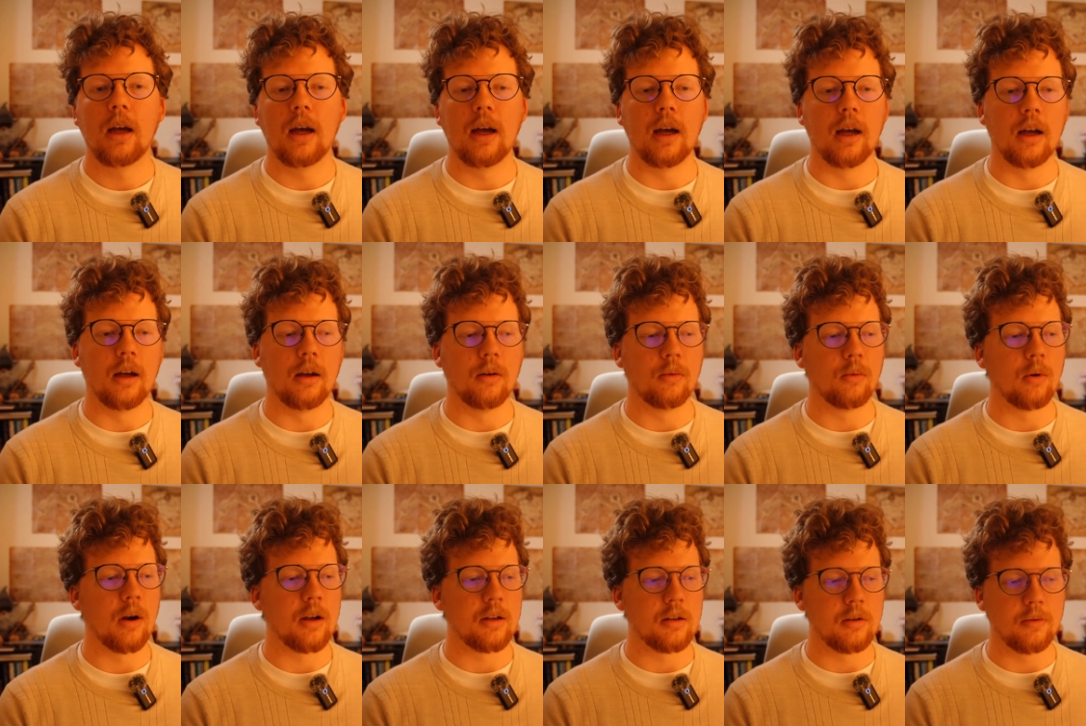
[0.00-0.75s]

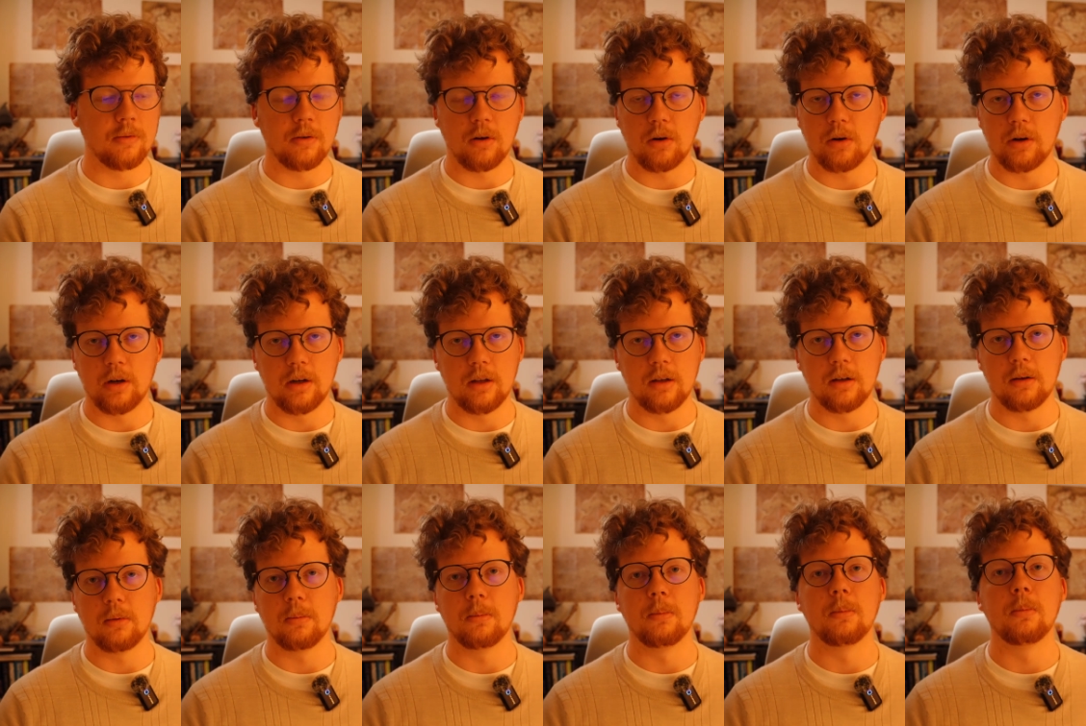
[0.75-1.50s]

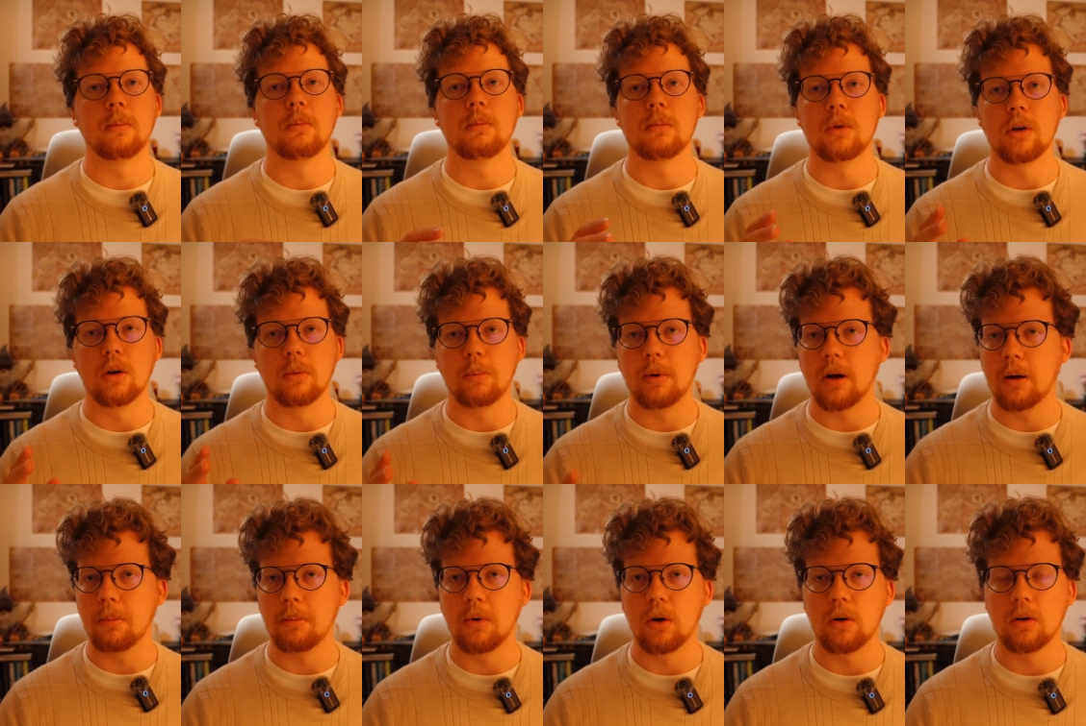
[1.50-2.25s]
Rastafarianism,
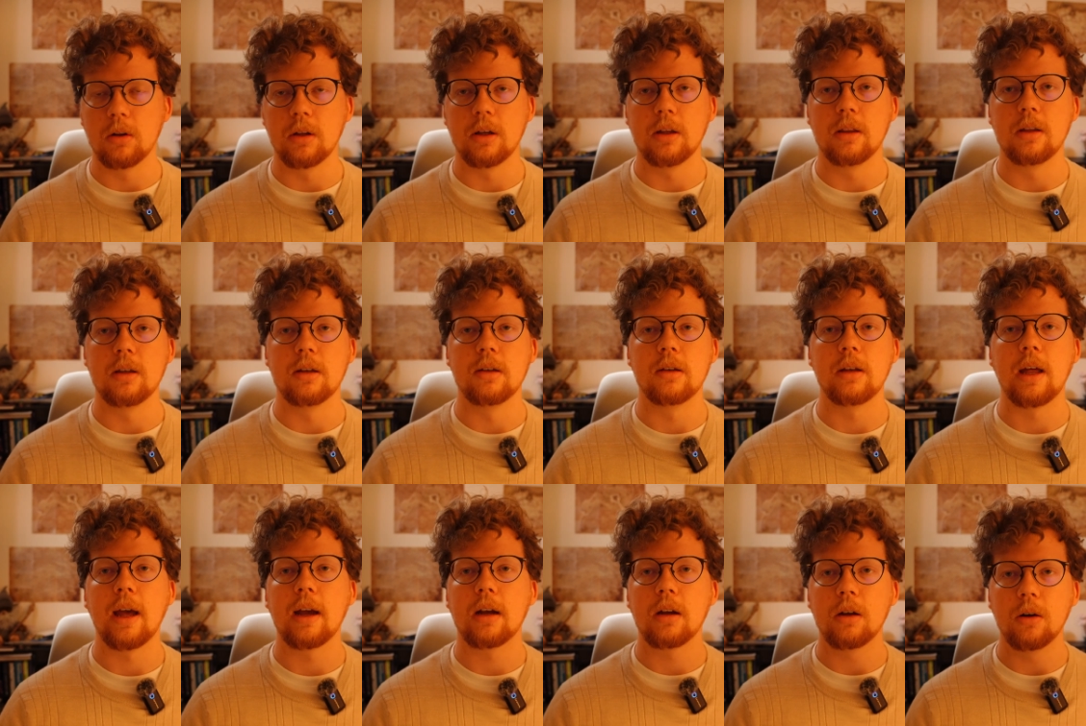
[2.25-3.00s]
Bob Marley,
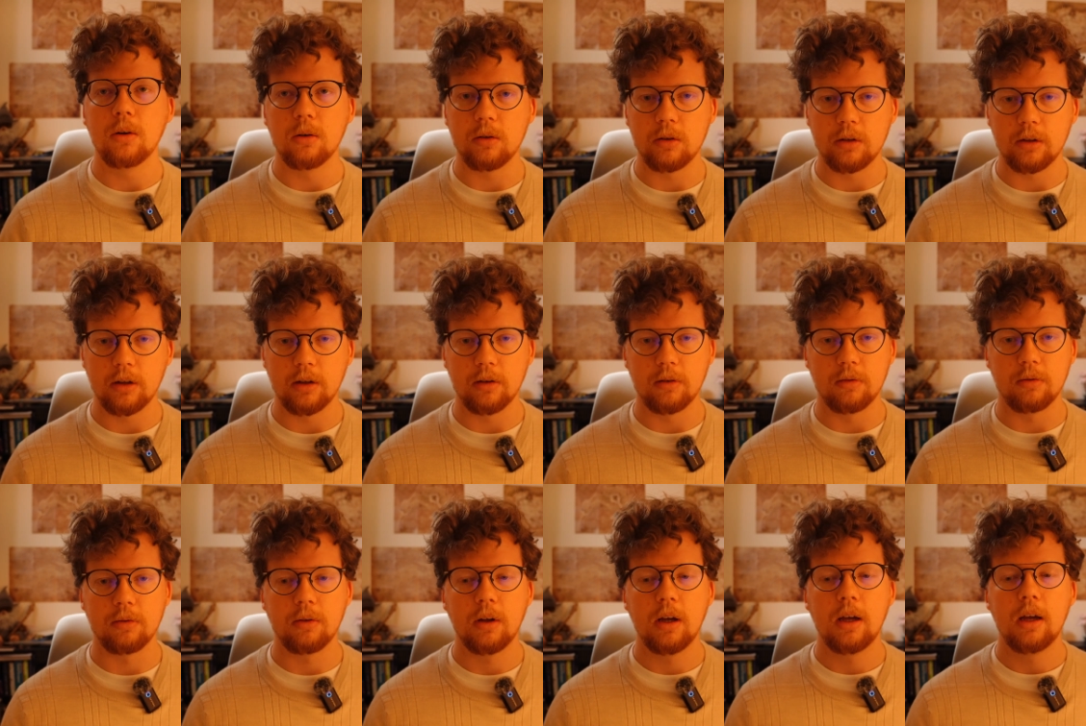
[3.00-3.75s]
these echoes
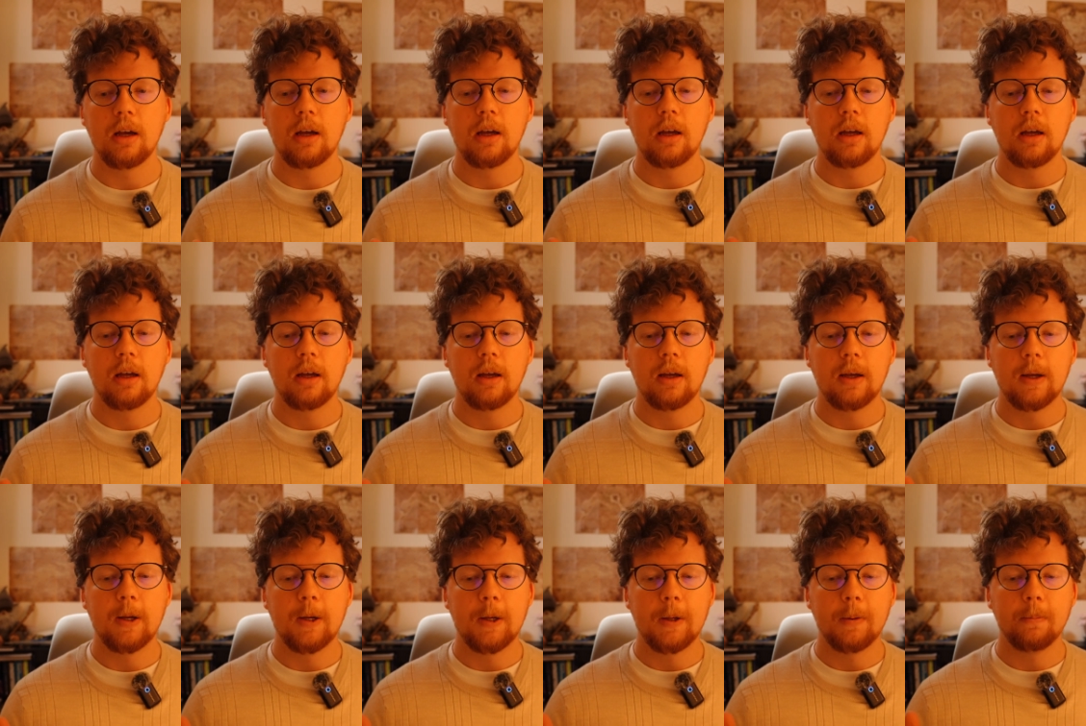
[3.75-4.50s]
of
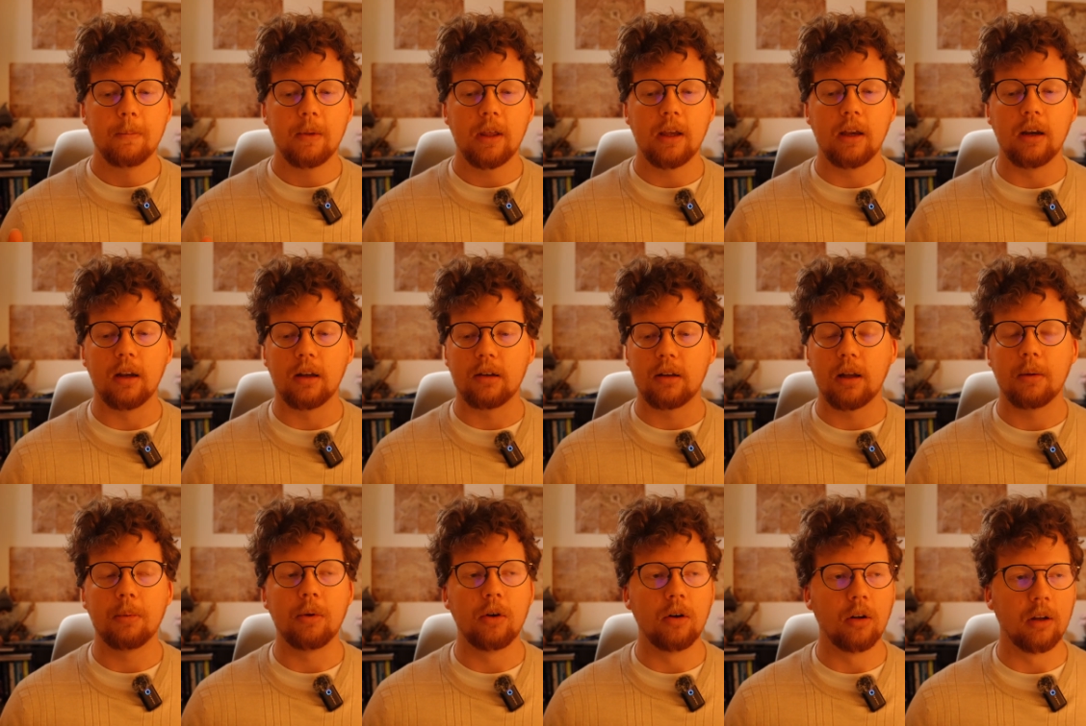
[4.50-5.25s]
an
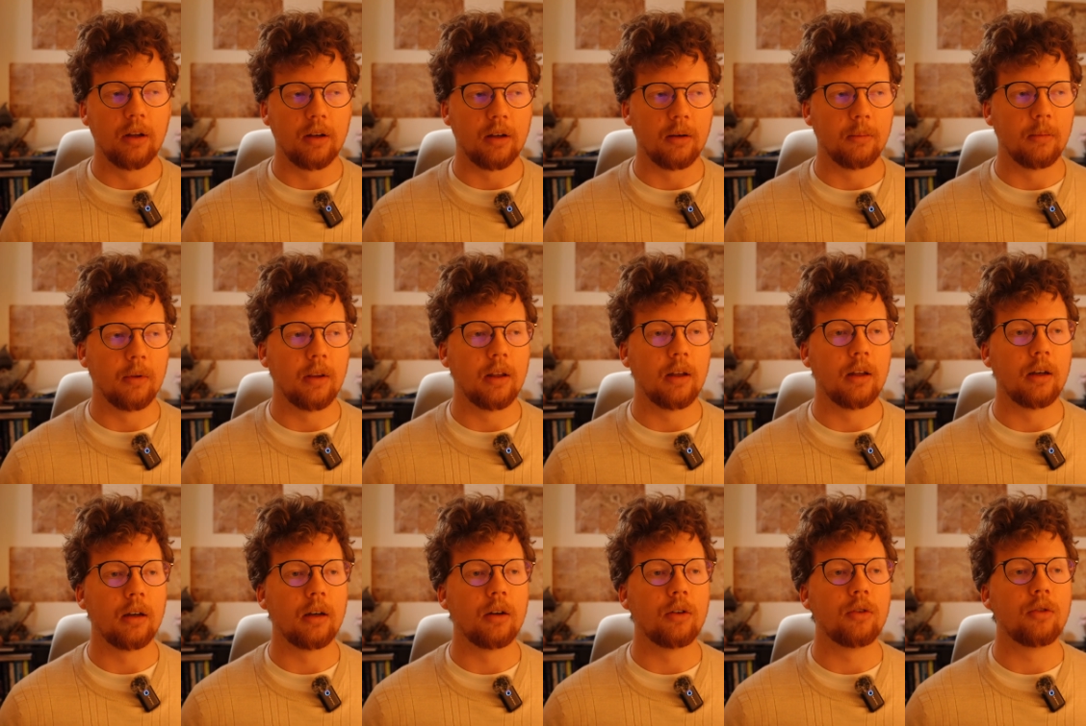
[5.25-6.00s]
exceptionalism,
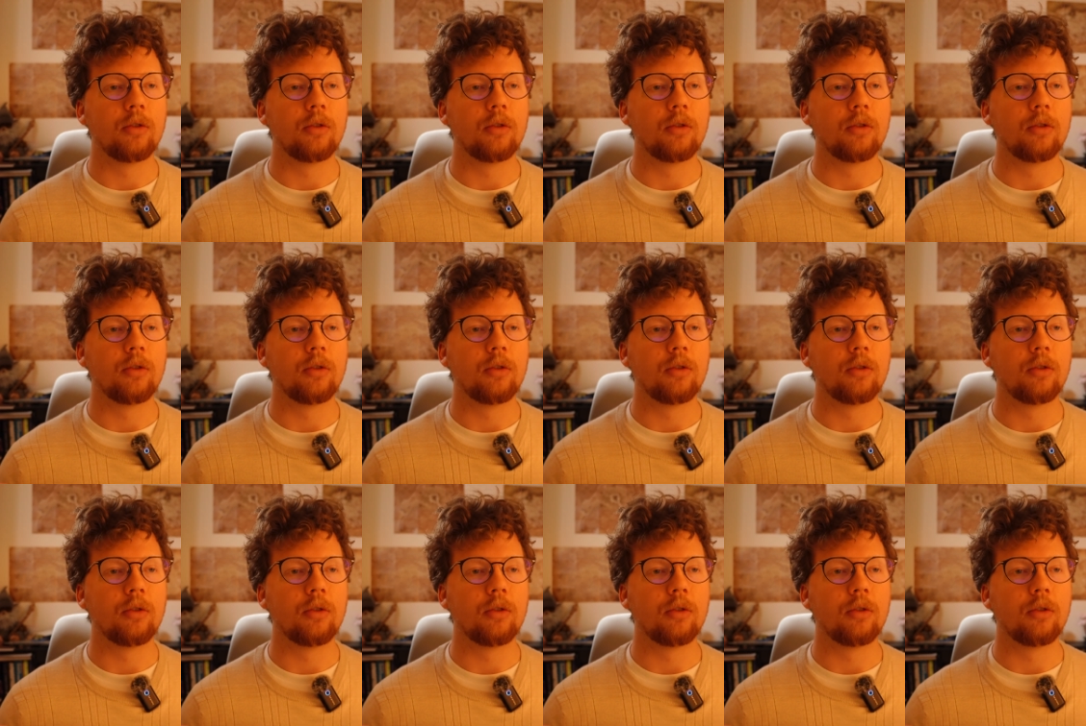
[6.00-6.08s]
the